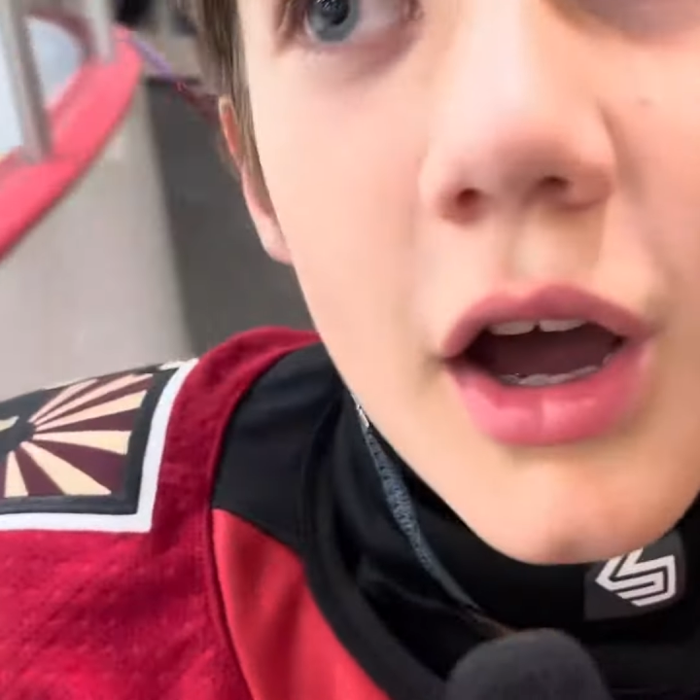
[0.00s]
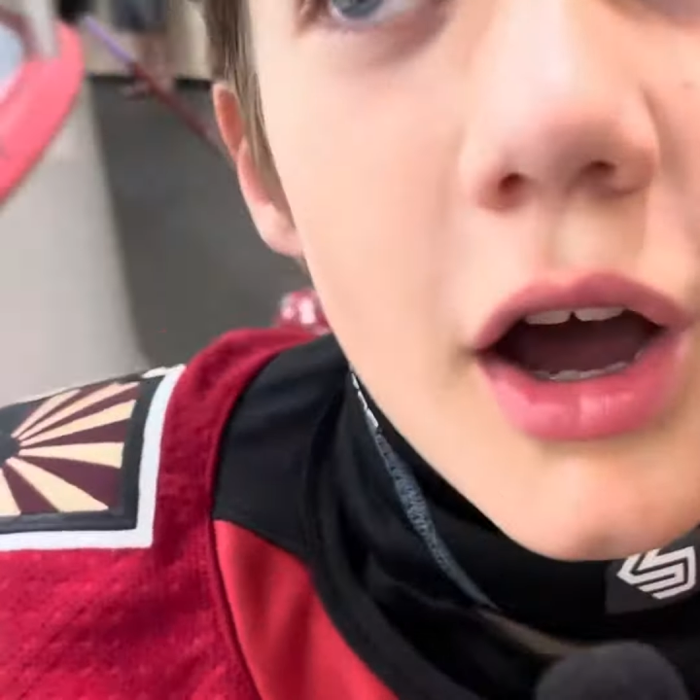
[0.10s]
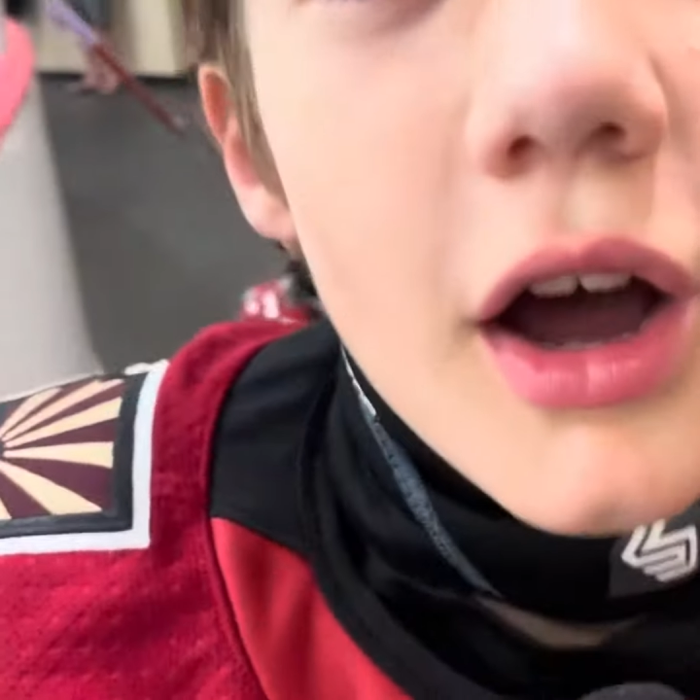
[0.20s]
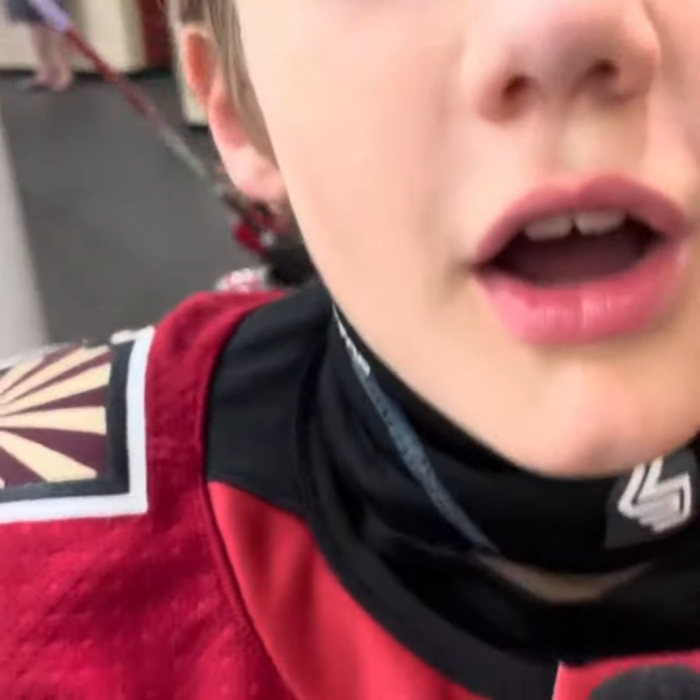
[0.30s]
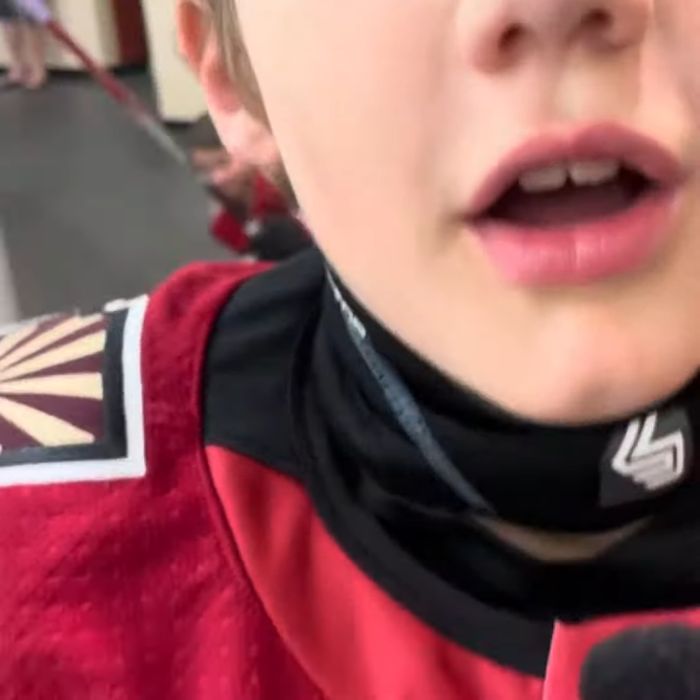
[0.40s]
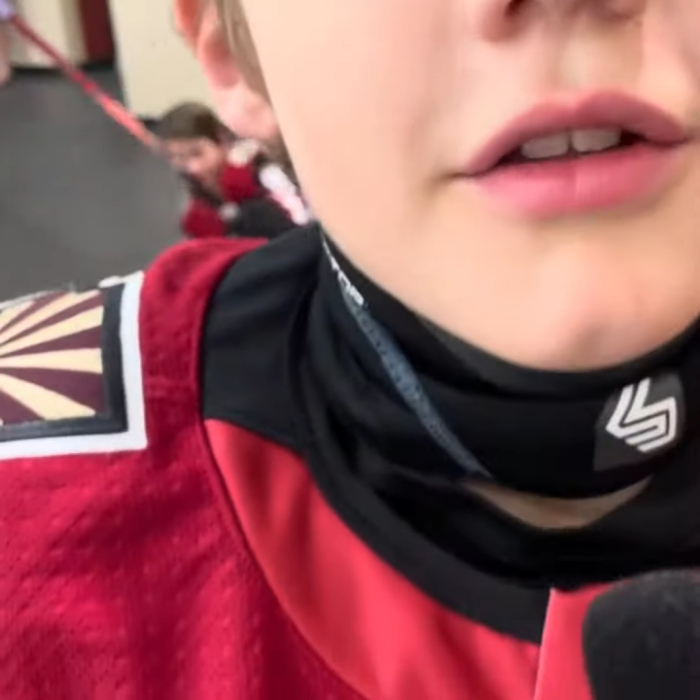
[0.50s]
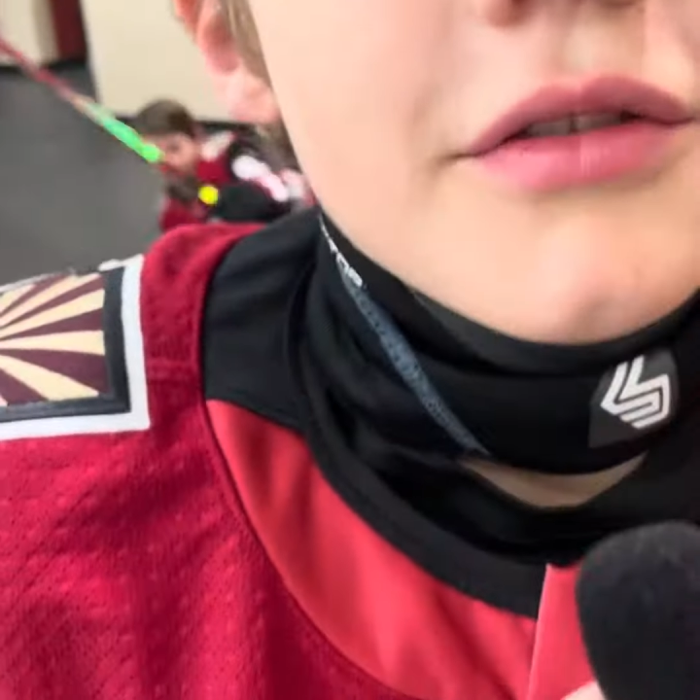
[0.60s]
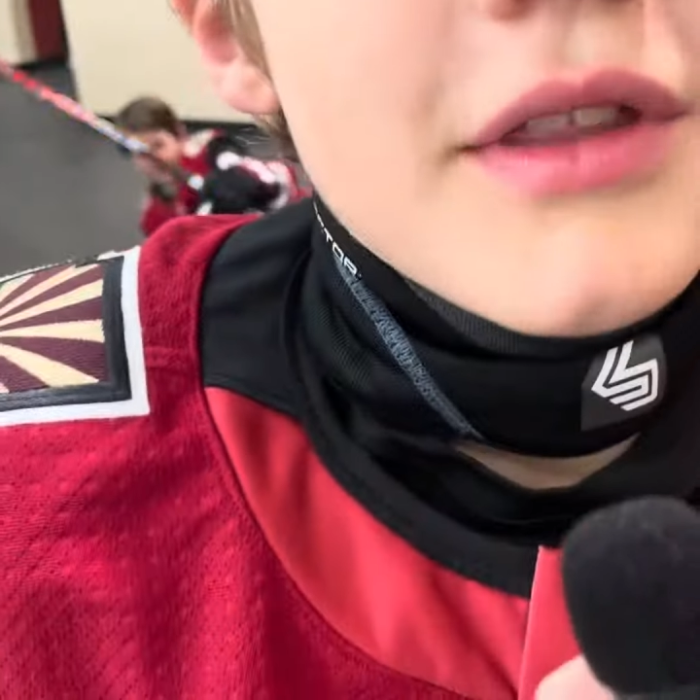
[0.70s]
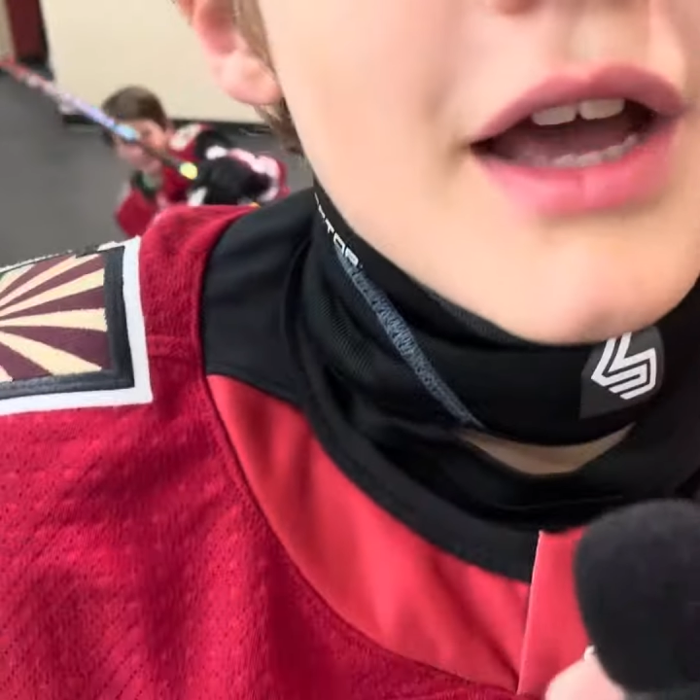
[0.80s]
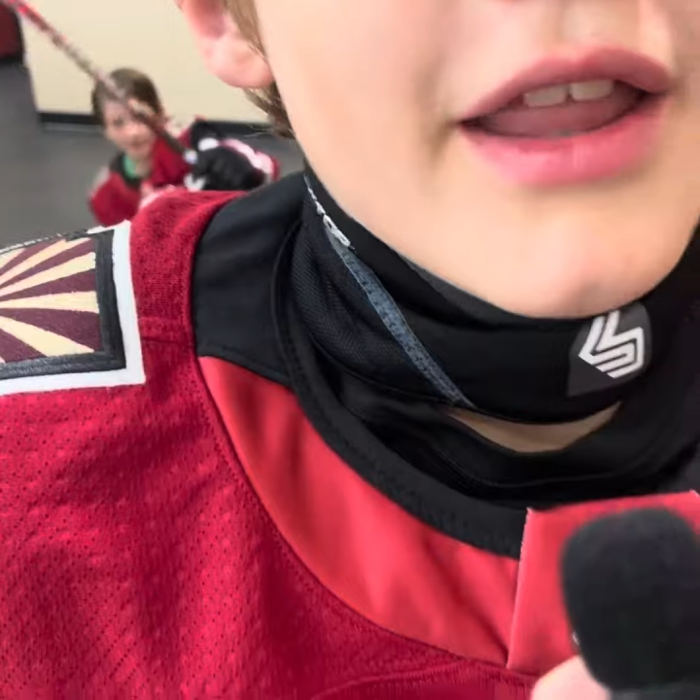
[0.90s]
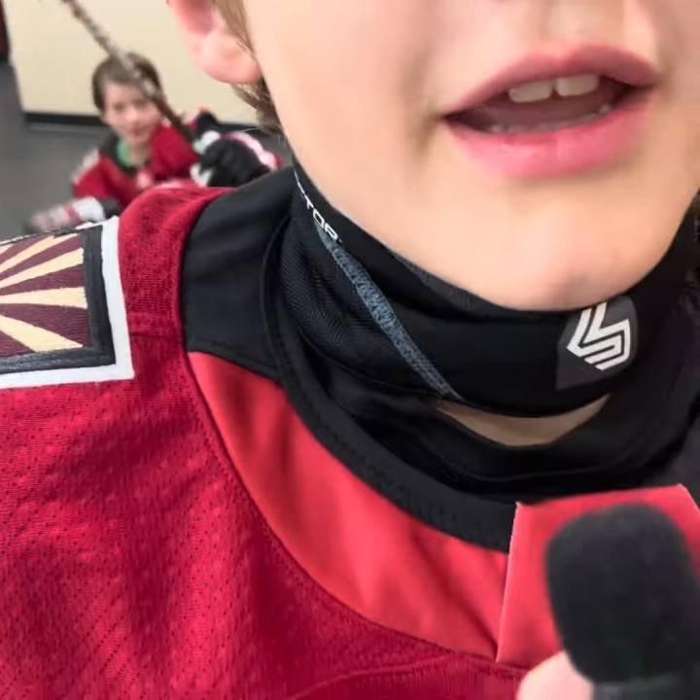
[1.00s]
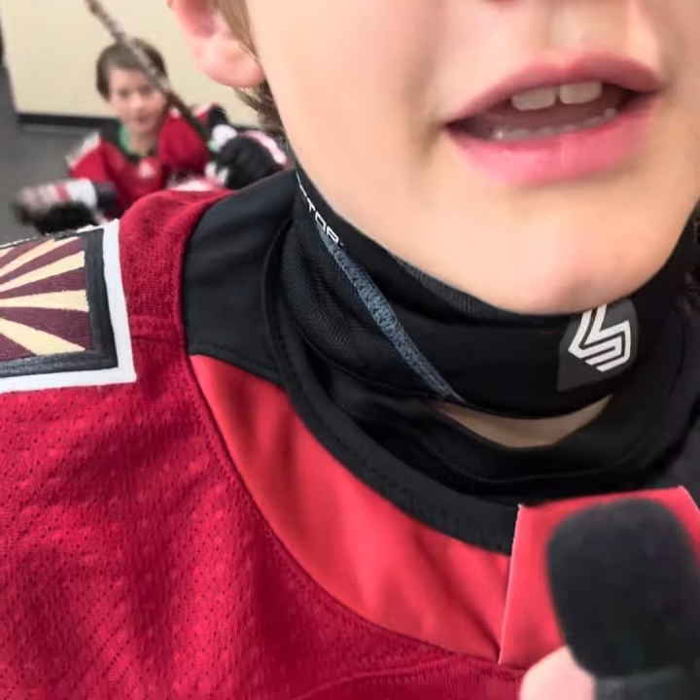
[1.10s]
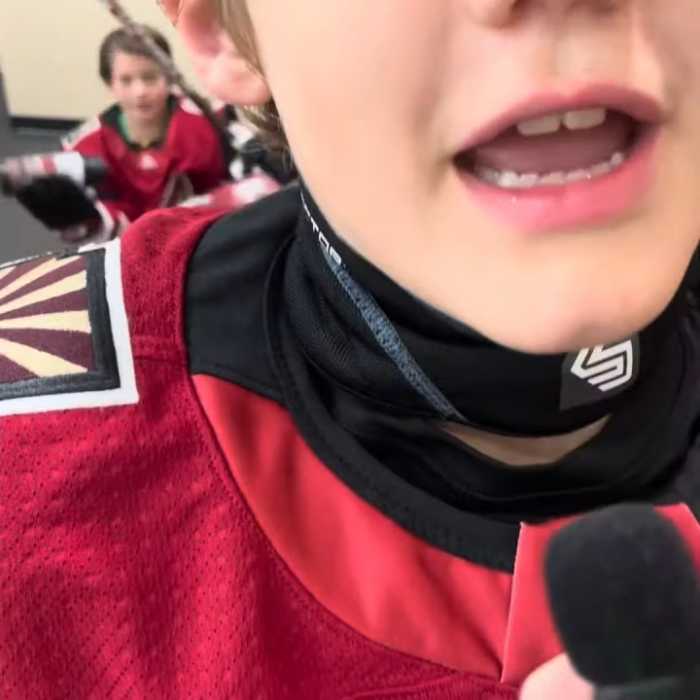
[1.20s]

That like